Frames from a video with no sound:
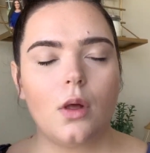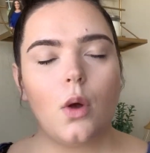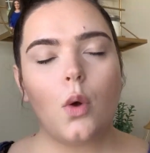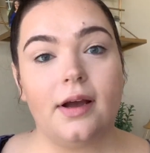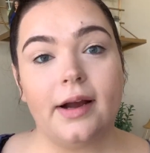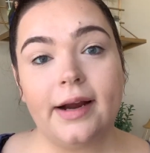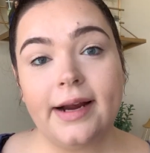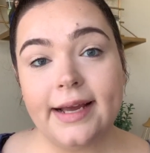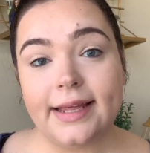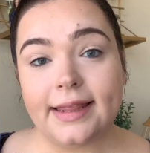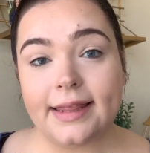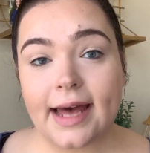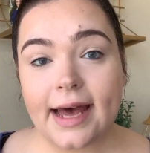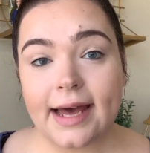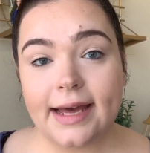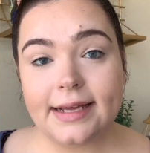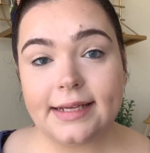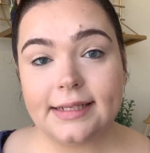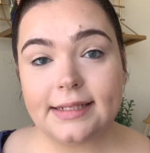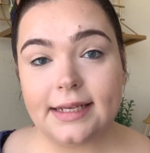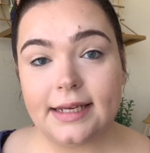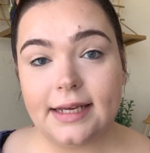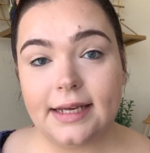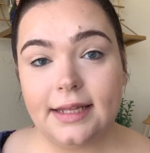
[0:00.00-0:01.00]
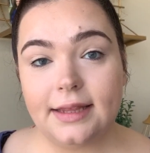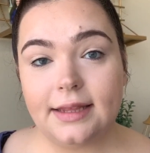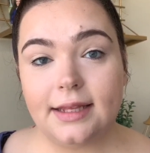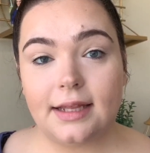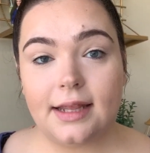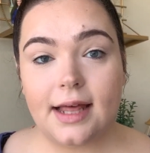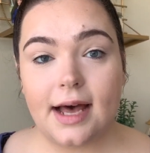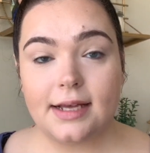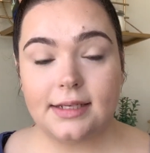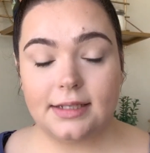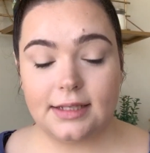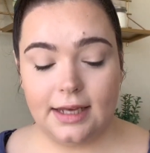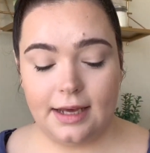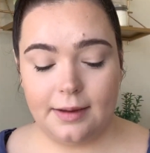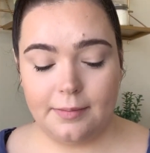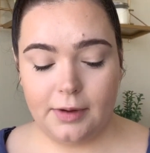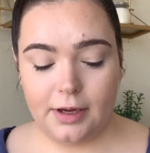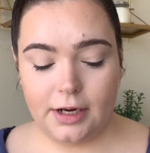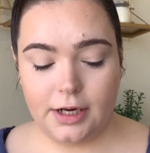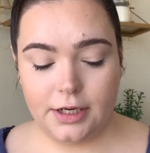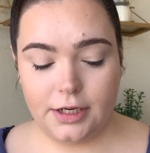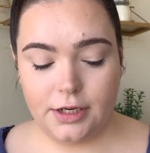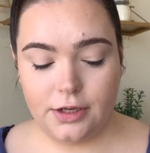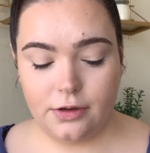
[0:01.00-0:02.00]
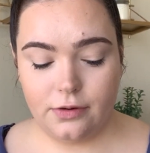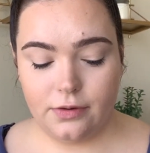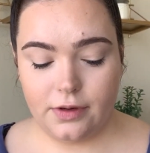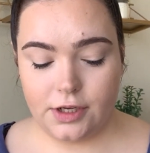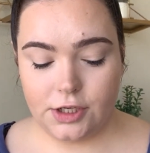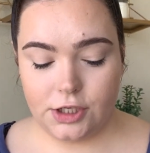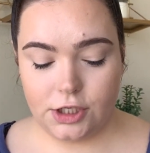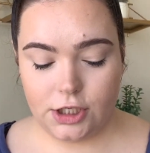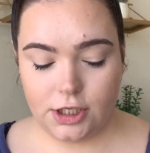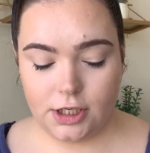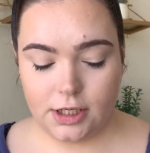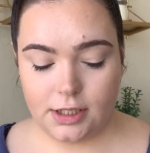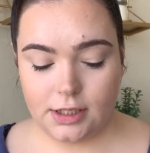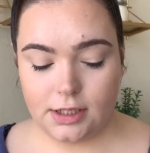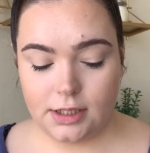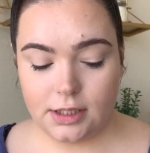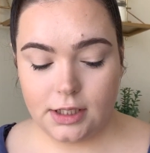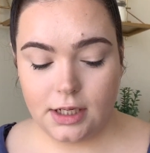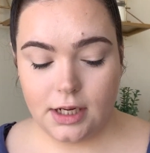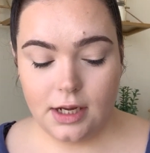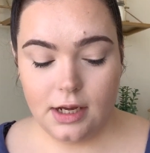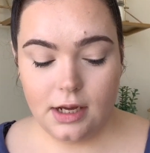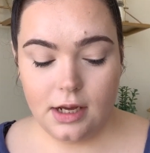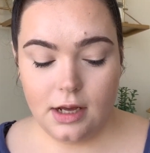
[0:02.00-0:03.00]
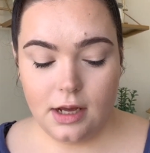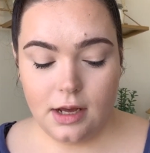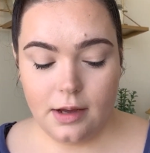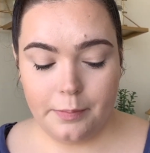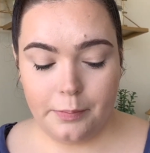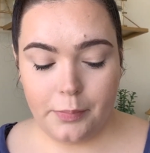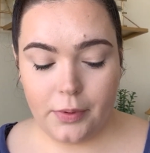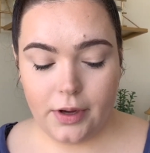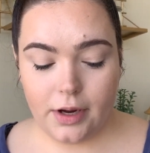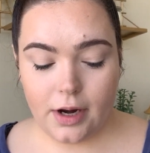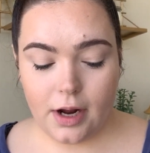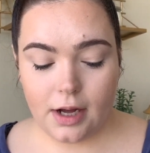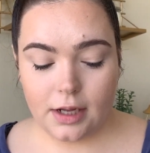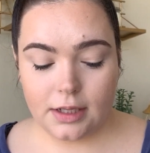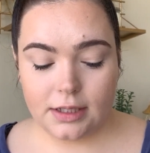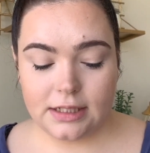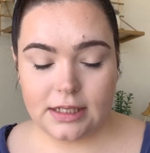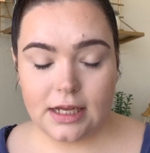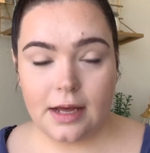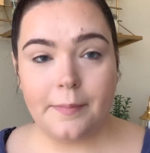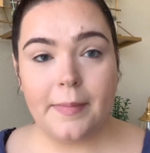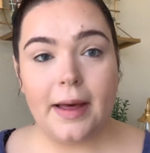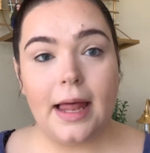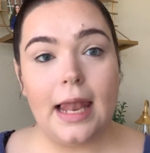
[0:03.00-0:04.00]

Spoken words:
All right, that is it. The last thing I'm gonna do is just put on some